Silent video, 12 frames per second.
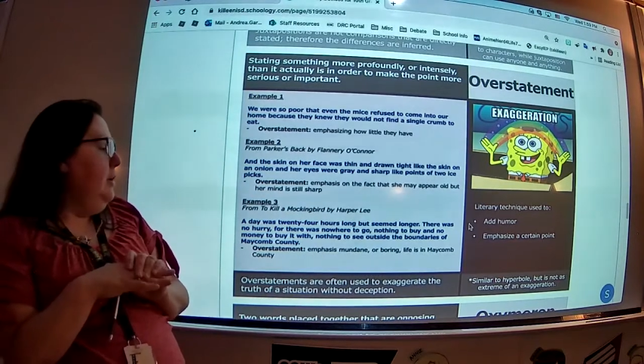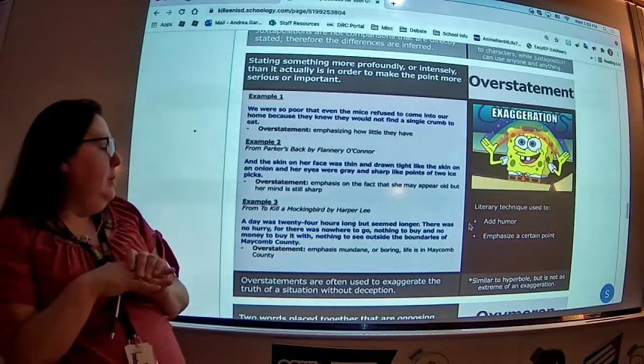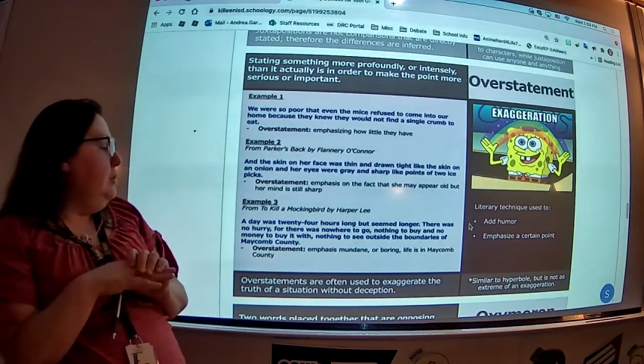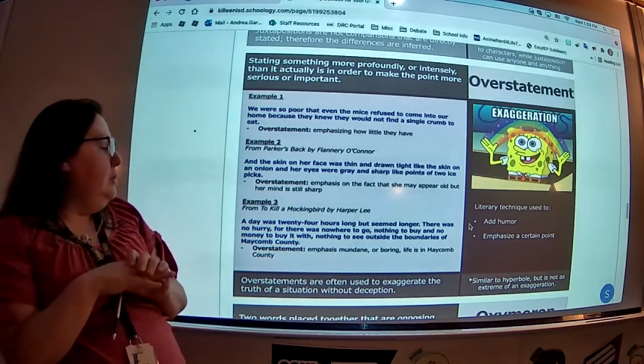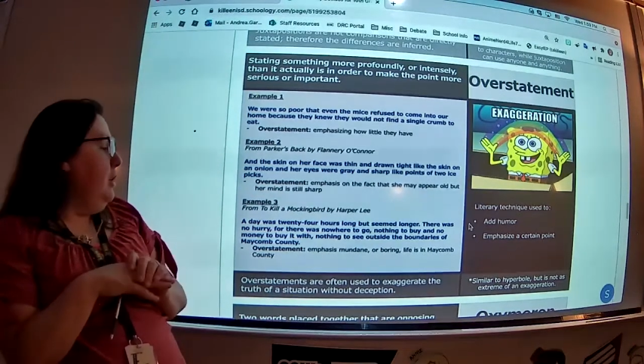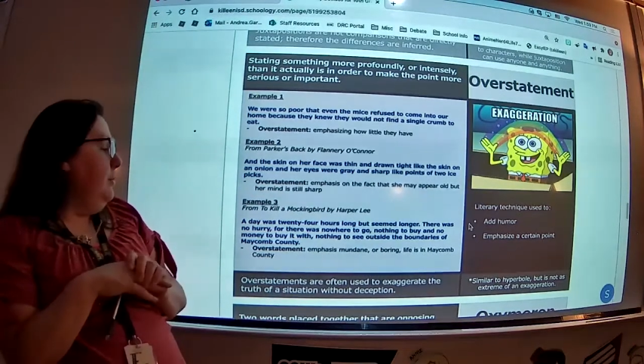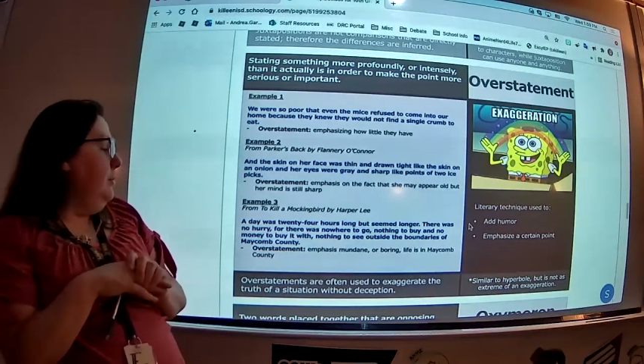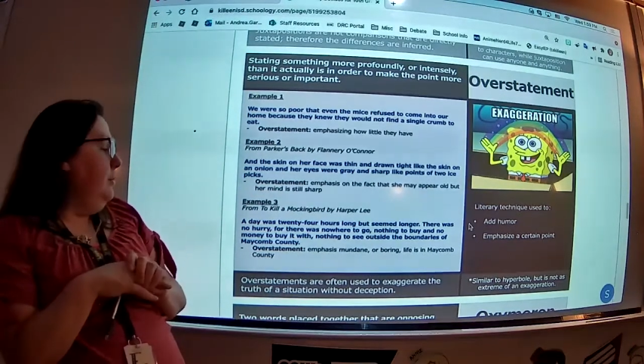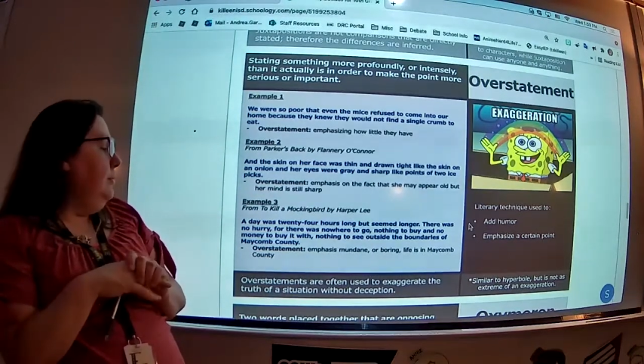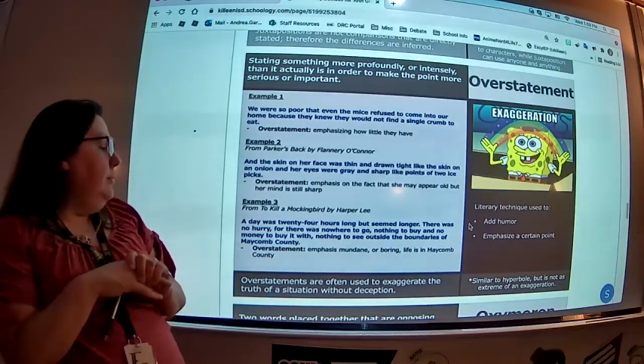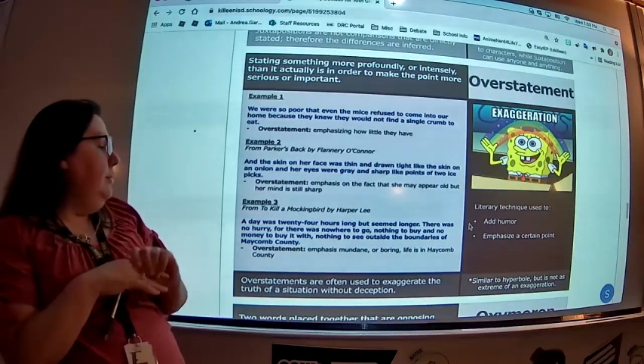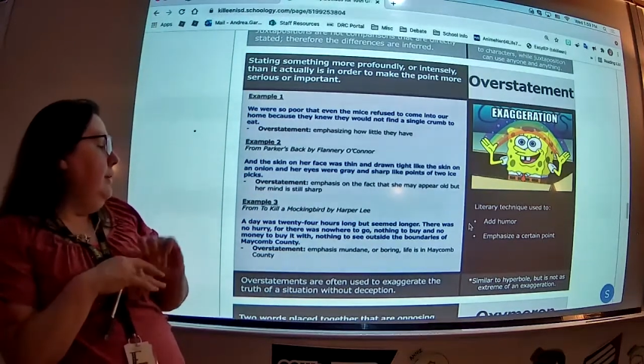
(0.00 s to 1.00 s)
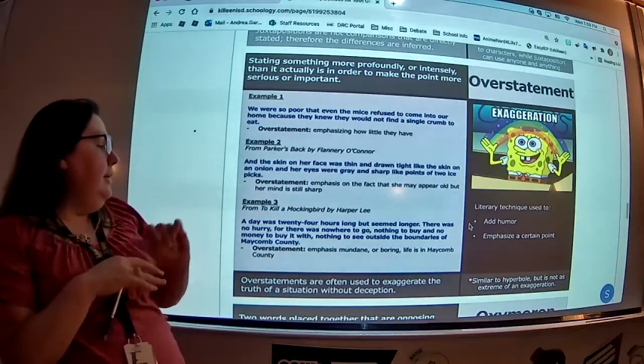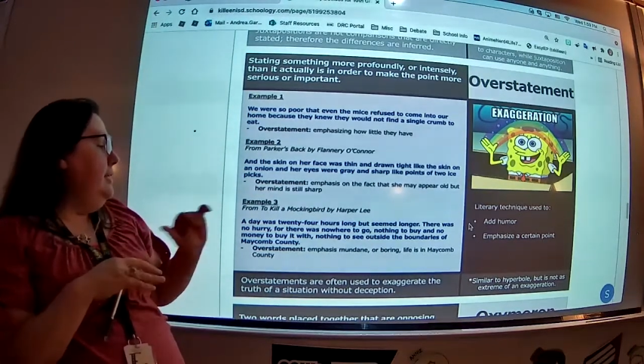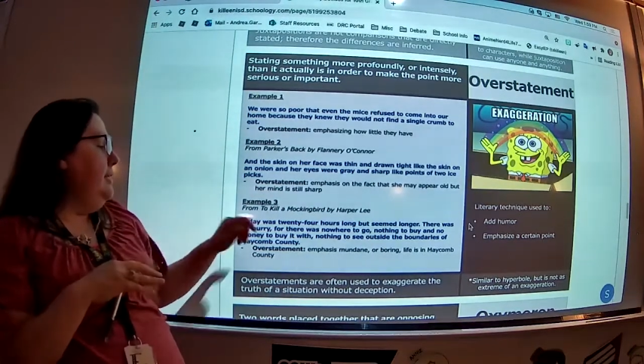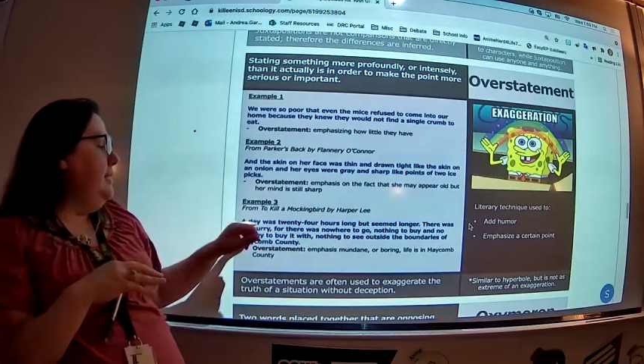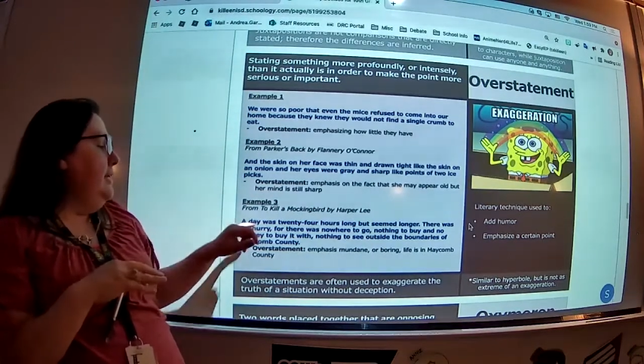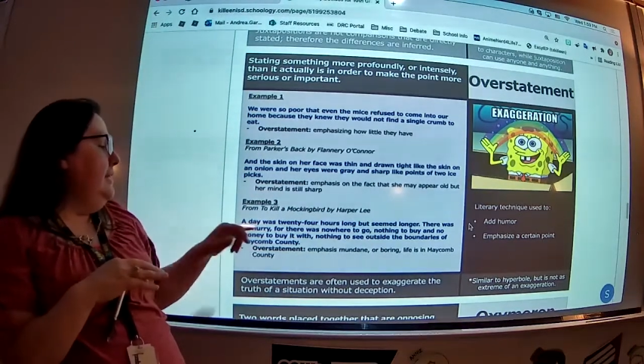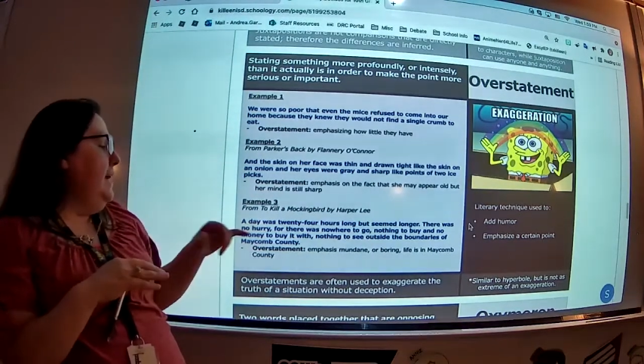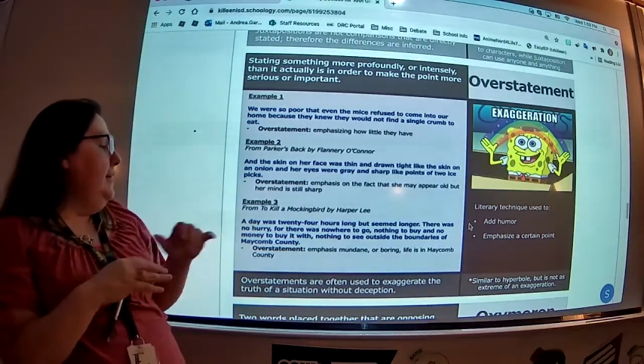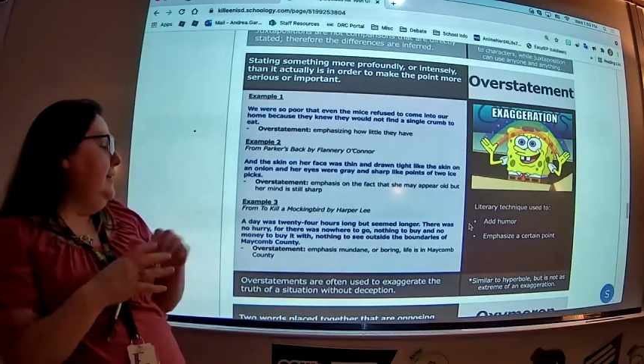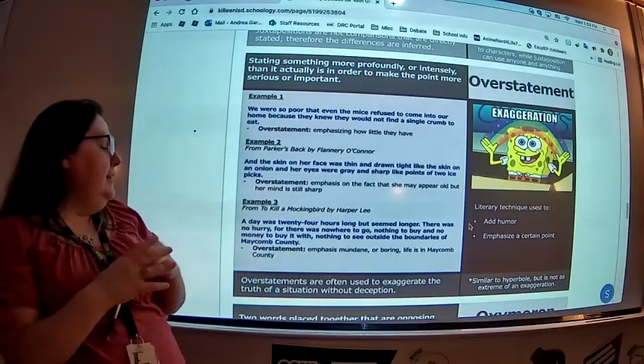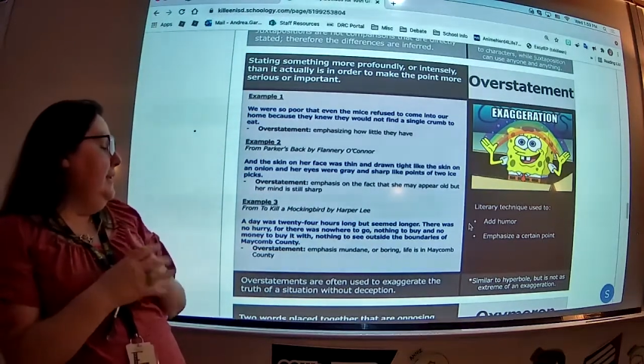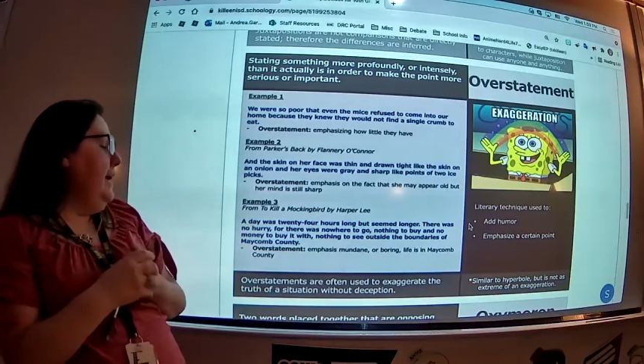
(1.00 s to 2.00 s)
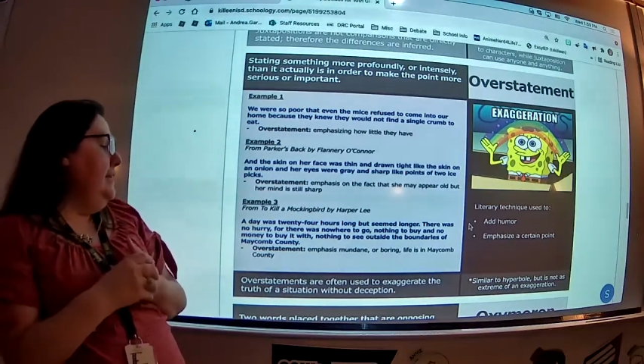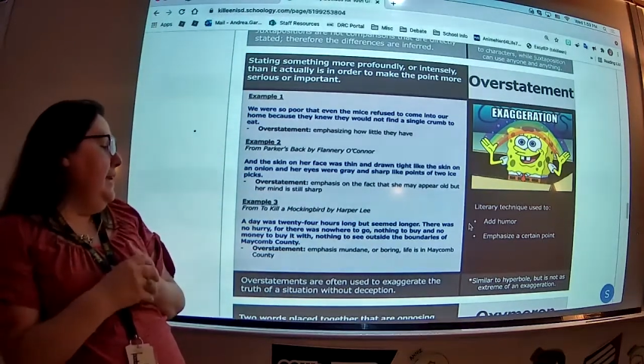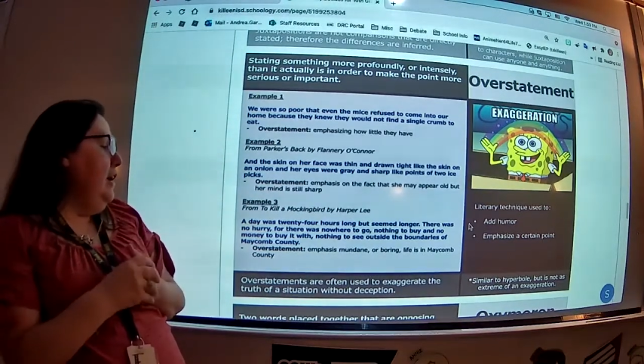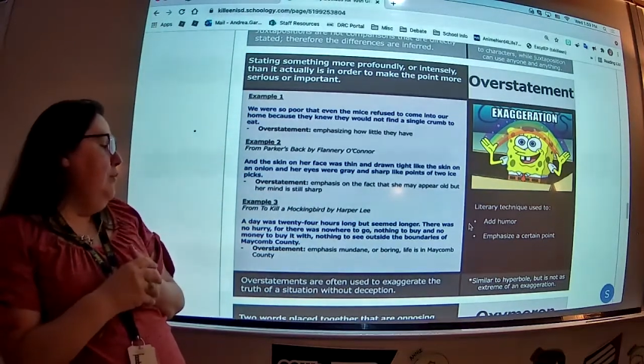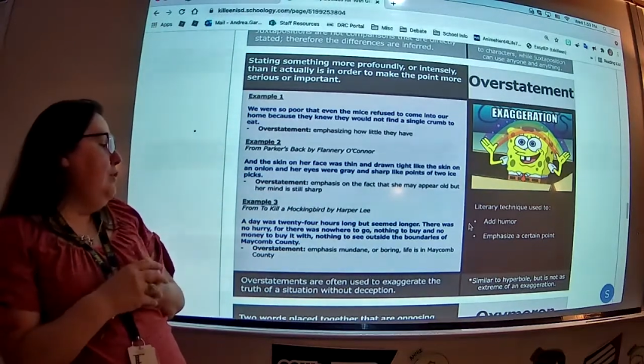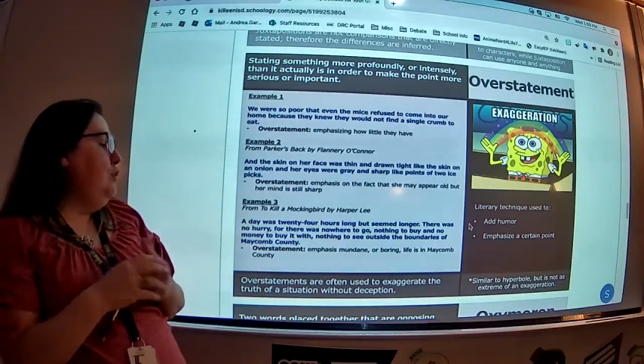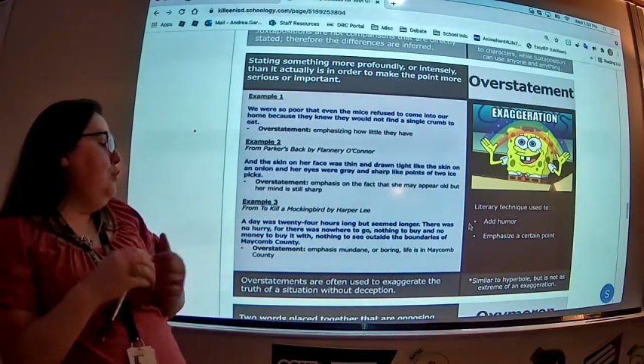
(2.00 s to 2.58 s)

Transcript: So it says a day was